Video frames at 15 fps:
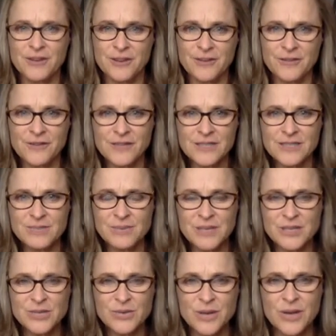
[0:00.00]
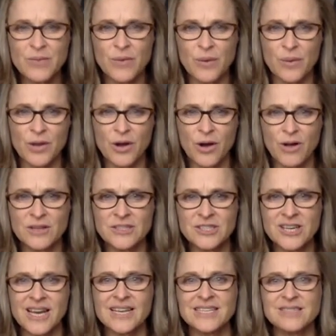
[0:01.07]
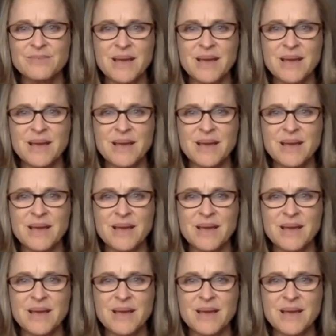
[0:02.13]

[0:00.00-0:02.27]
difference between what we call in Chinese